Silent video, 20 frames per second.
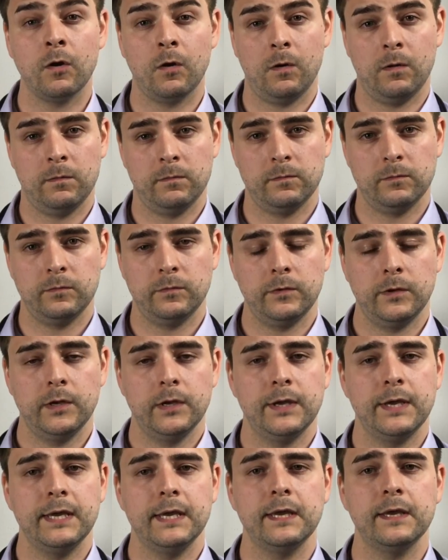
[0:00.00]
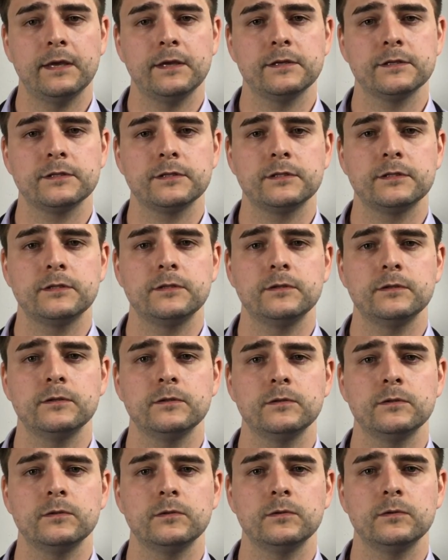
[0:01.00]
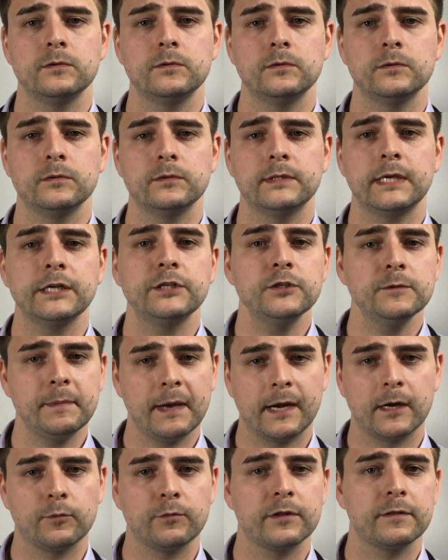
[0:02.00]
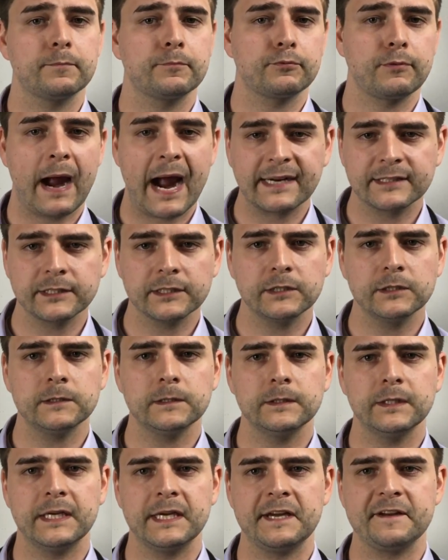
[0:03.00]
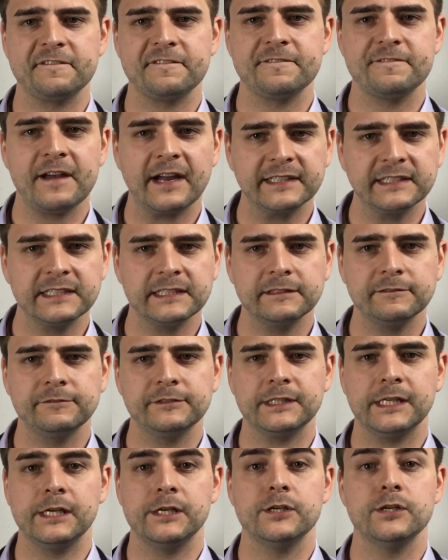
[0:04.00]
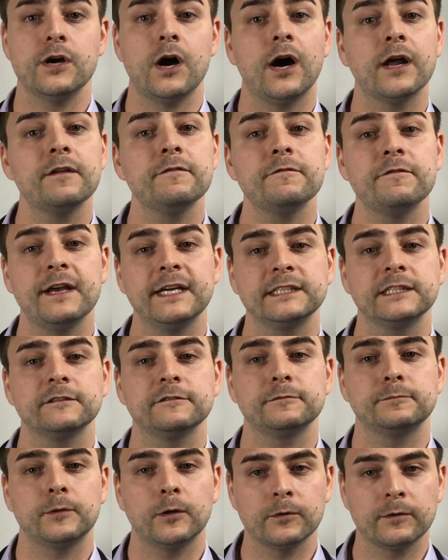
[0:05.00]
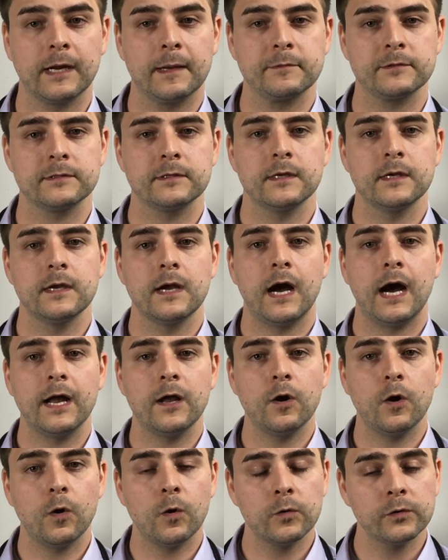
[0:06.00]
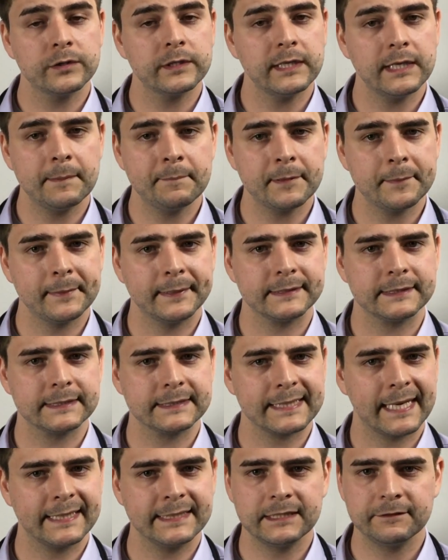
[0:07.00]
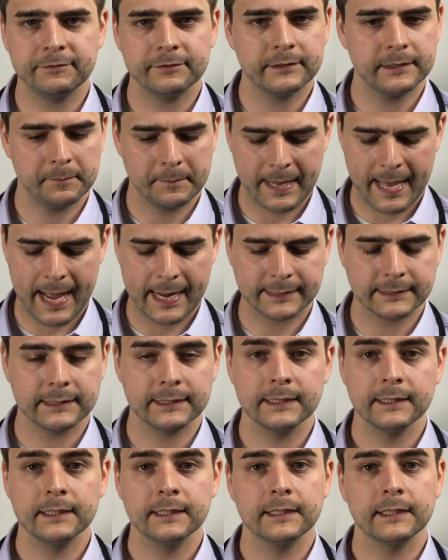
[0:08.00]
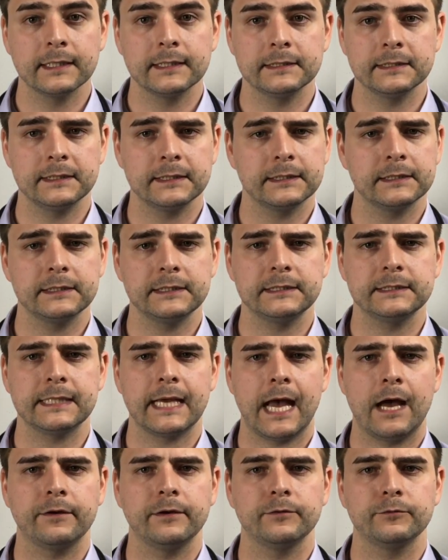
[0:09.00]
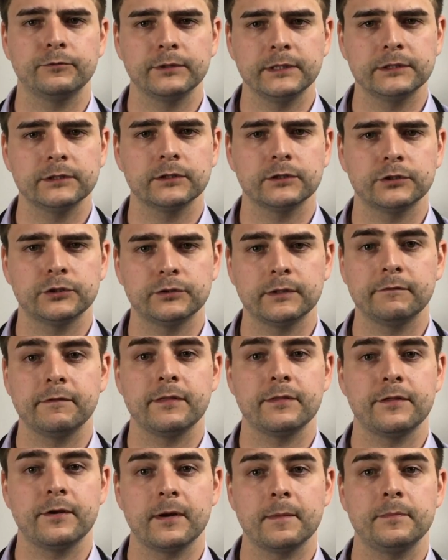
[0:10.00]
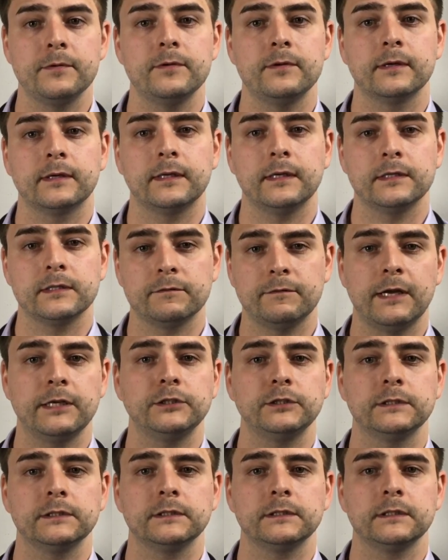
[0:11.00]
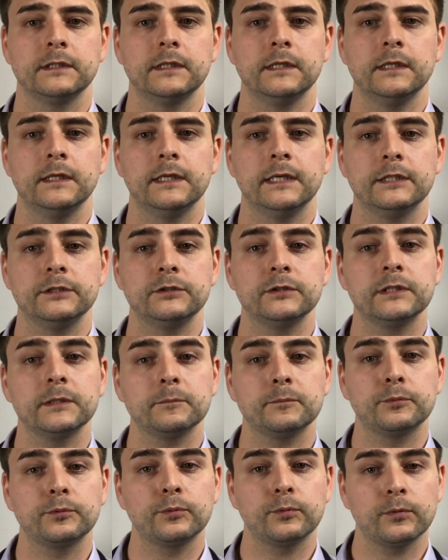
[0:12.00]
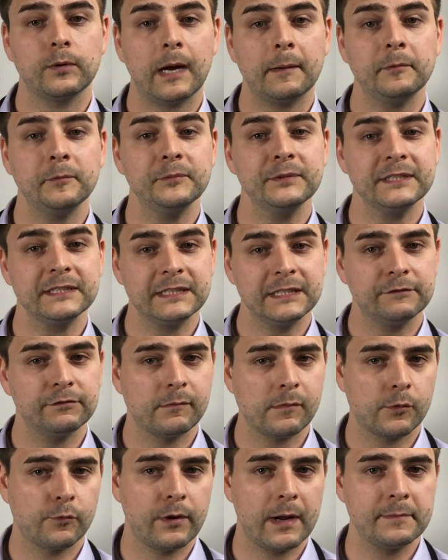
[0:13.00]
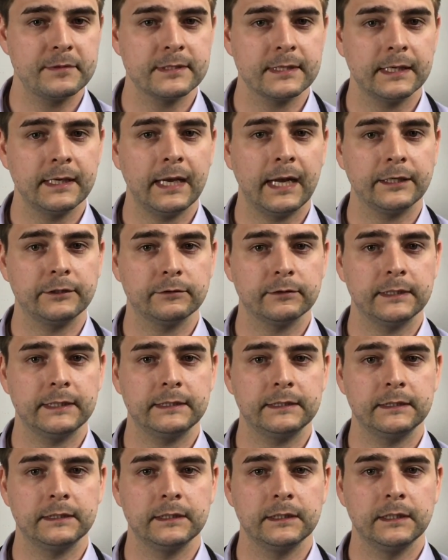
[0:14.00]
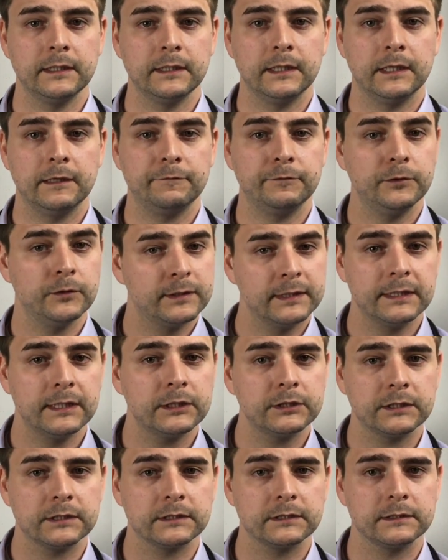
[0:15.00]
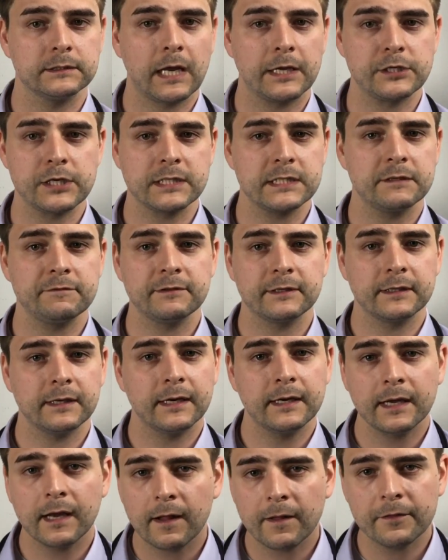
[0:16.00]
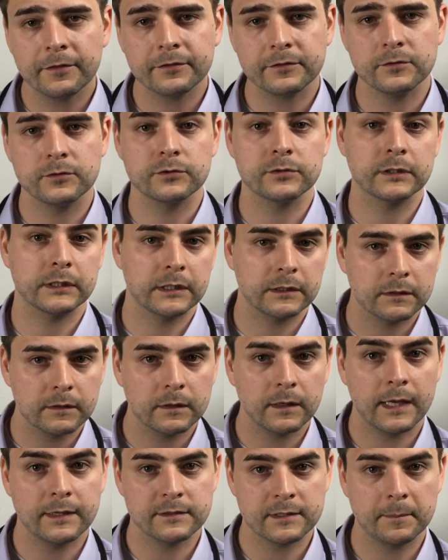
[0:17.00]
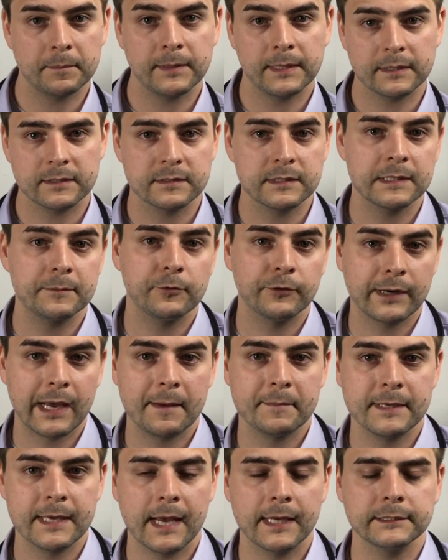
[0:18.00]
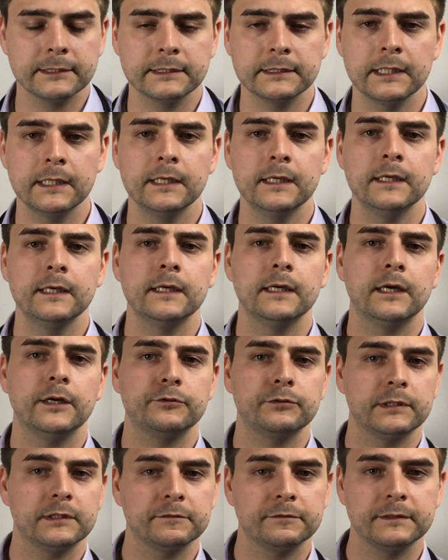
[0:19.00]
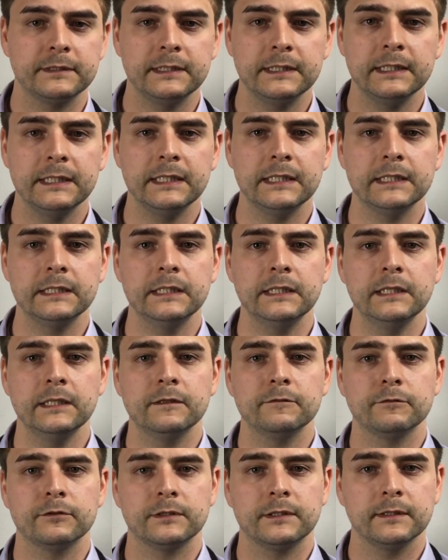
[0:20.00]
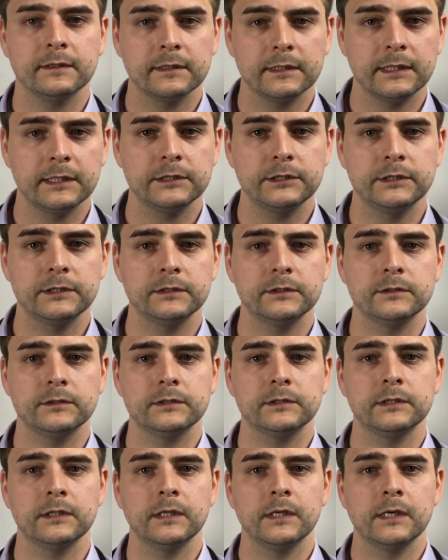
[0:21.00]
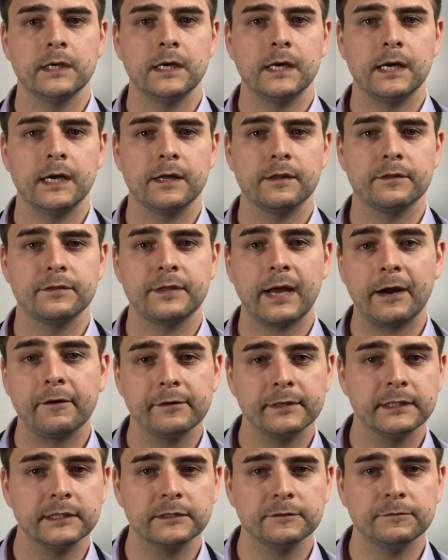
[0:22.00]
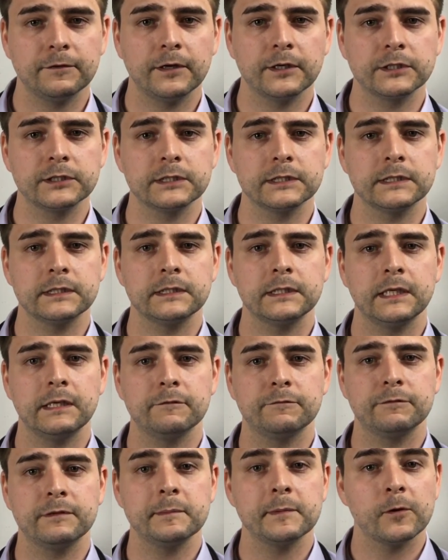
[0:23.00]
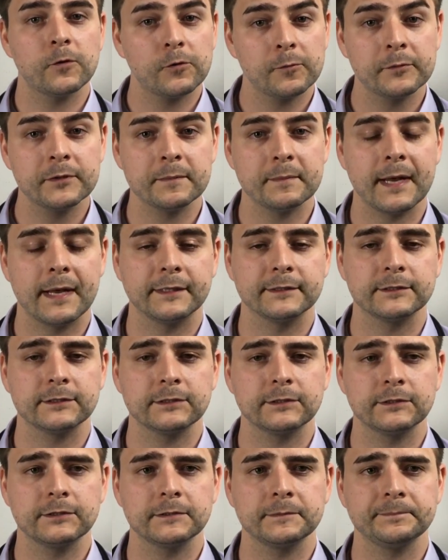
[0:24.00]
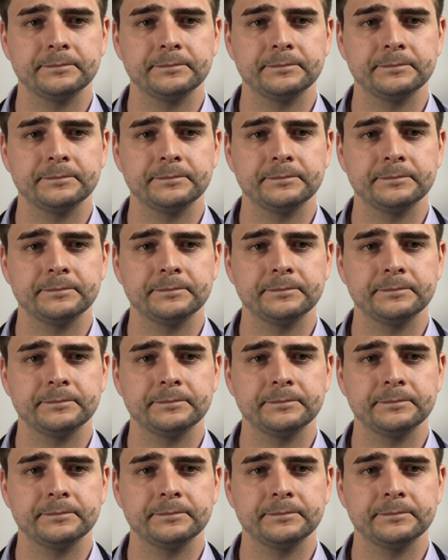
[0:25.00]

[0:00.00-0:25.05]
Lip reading: goal is to get you better with practical, effective, and non-invasive programs. I only implement scientifically backed, clinically sound, and research-driven therapeutic interventions. As you can probably see from our website, I treat a few conditions. Digestive and gut health usually ends up being SIBO and IBS, adrenal fatigue, fertility issues, thyroid dysfunction, and female hormone imbalances.